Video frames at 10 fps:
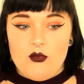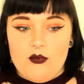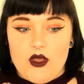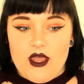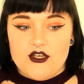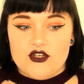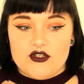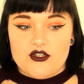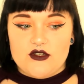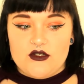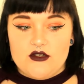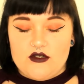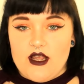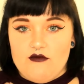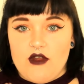but
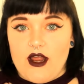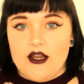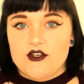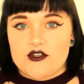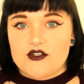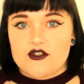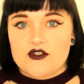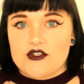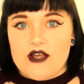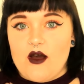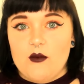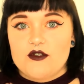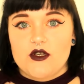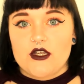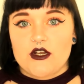it really just
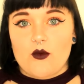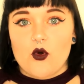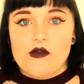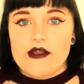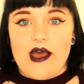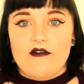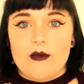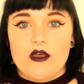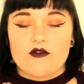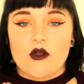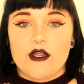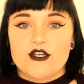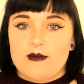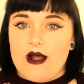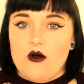helped to, you know, already have a bit of
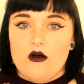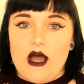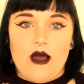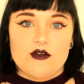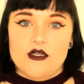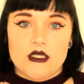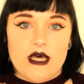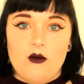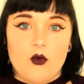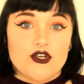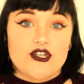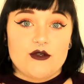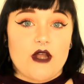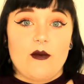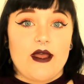knowledge about how to do that. Once
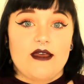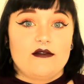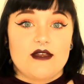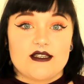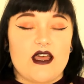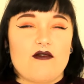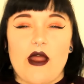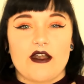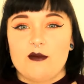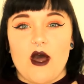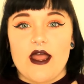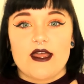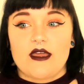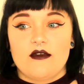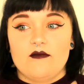you know it, it's like riding a
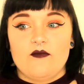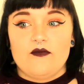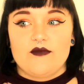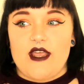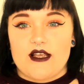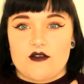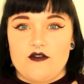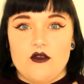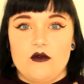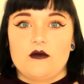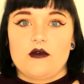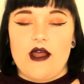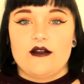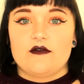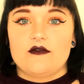bike. It takes a few
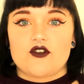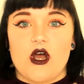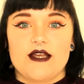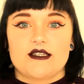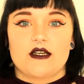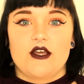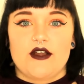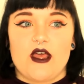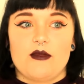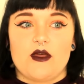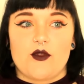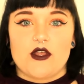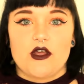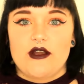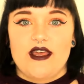kind of tries to learn it, but then when
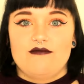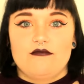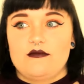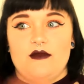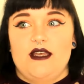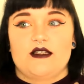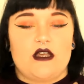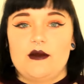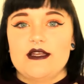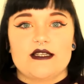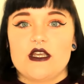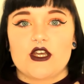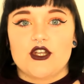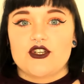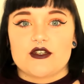you learn it, it's so easy,
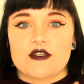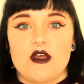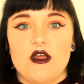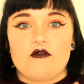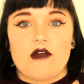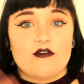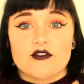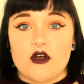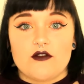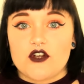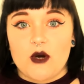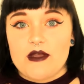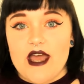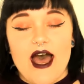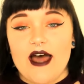you can just reference off the top
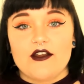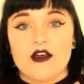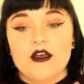of your head.